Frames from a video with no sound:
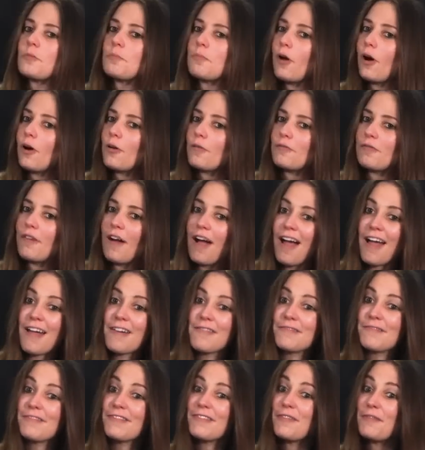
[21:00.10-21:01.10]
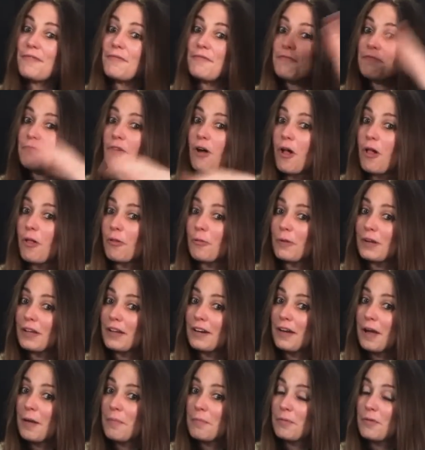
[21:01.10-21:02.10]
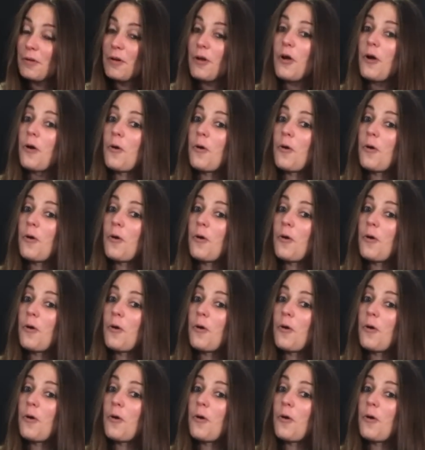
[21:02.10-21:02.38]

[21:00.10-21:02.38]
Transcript: to part five, following it up